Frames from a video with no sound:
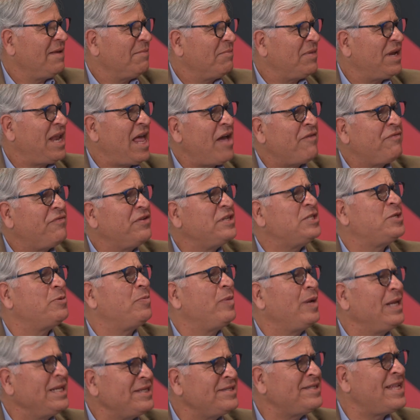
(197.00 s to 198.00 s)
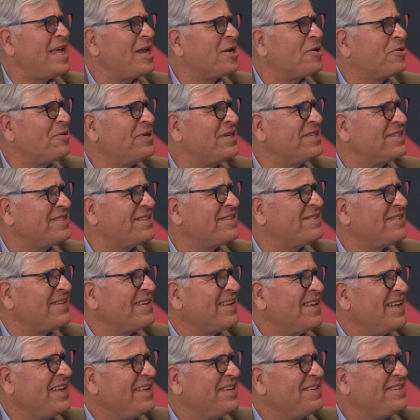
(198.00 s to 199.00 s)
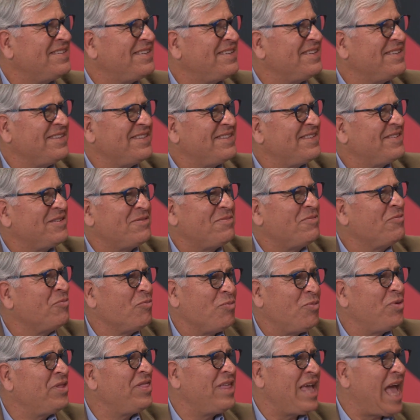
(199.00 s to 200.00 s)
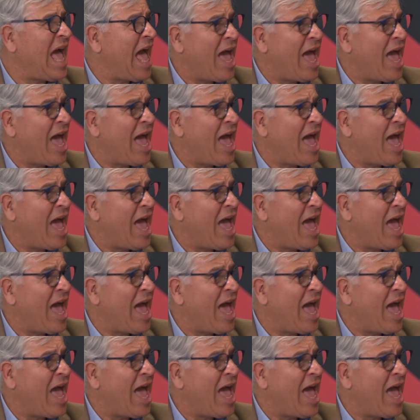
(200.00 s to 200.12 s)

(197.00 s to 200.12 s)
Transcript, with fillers: But how feasible is that, Chris? Well, With the